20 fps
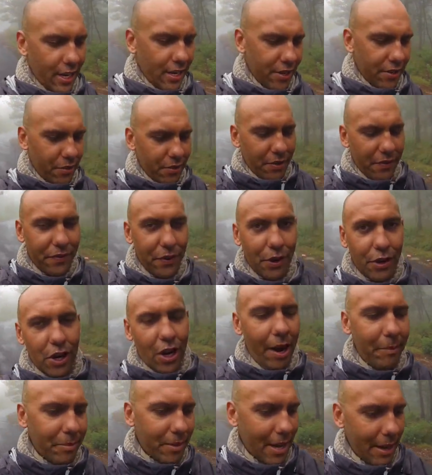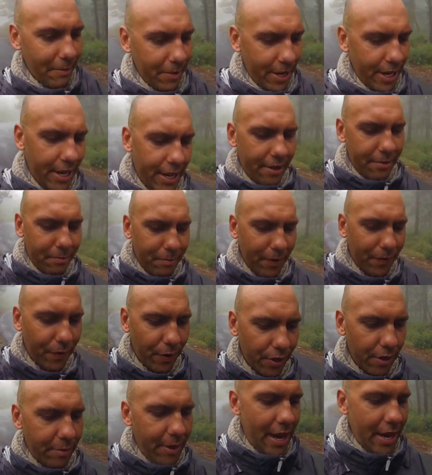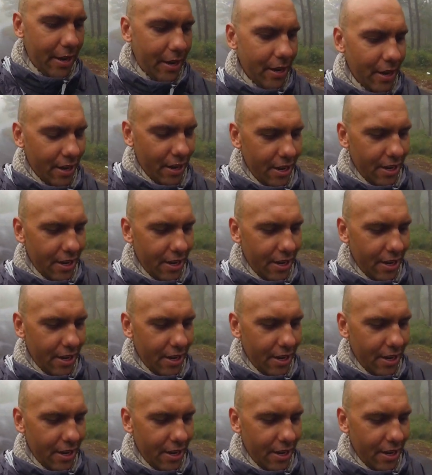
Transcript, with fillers: because there was a few climbs coming here before the mountain,